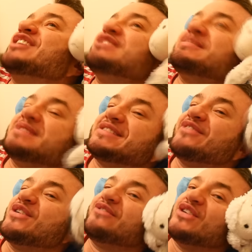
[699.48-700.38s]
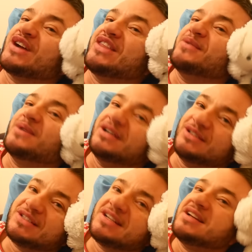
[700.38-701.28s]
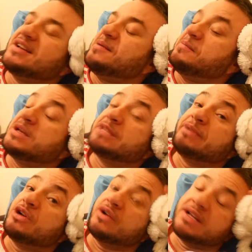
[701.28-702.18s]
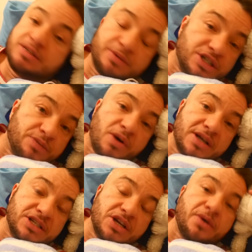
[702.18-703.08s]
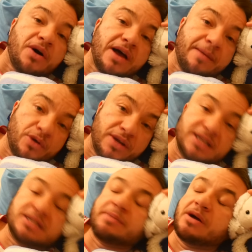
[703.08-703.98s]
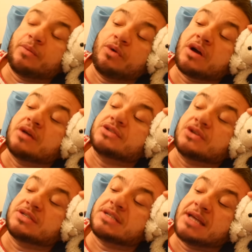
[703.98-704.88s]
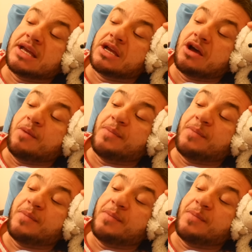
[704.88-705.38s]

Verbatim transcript: Christmas vlog in the world, but it's been honest, which is what I do. I am honest about what goes on, so there you go.